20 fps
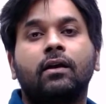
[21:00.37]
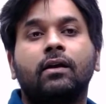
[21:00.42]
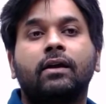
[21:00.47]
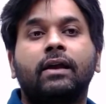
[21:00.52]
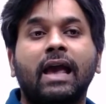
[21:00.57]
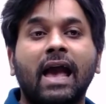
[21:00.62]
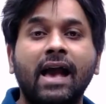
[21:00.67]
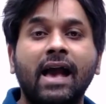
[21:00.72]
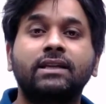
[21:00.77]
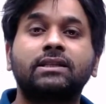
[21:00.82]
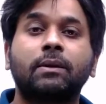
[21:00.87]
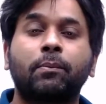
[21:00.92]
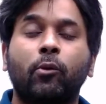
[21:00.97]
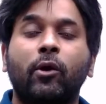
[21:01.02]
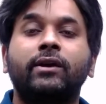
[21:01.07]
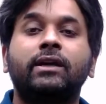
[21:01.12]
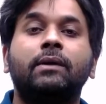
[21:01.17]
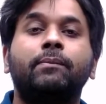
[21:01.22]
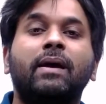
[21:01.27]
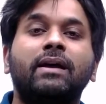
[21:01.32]
CAG
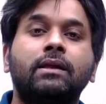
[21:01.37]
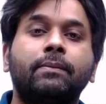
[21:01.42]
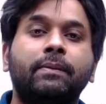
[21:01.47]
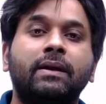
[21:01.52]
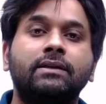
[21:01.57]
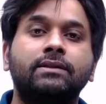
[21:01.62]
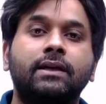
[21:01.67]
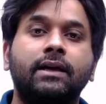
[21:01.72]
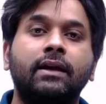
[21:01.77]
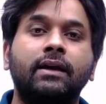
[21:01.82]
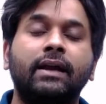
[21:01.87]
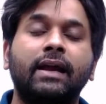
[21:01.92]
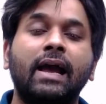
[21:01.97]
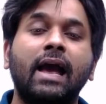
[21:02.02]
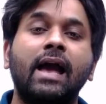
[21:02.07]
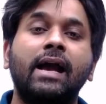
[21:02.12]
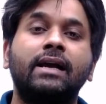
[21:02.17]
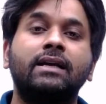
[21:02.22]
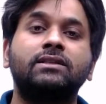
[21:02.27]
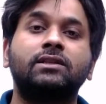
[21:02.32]

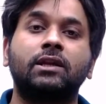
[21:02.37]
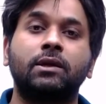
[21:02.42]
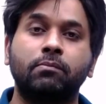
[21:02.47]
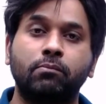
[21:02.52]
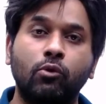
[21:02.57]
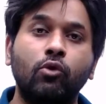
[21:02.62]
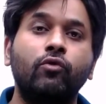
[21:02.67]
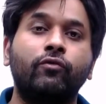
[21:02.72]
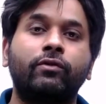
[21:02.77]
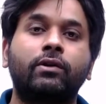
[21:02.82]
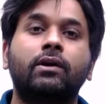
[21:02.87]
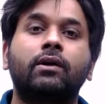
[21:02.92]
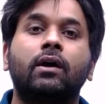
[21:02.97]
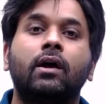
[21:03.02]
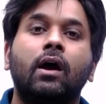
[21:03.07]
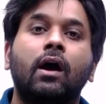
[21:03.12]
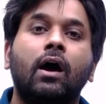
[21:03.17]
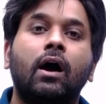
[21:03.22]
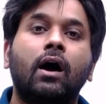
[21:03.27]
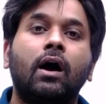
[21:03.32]
is removed
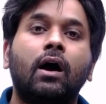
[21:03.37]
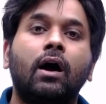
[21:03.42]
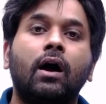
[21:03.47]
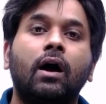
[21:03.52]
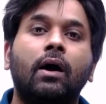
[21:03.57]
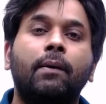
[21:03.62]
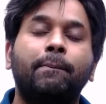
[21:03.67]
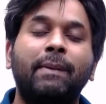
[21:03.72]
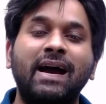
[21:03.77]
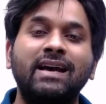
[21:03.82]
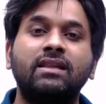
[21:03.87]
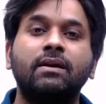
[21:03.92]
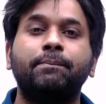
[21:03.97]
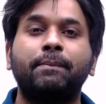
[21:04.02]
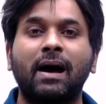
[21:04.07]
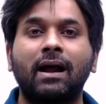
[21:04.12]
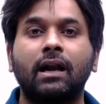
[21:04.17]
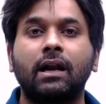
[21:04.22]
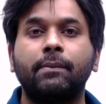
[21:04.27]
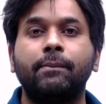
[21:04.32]
by the
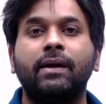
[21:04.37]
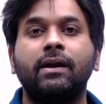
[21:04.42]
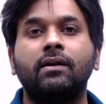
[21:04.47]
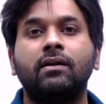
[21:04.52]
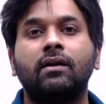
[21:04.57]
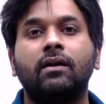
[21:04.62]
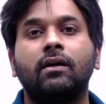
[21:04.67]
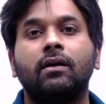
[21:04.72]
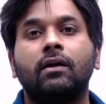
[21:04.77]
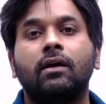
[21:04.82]
Parliament.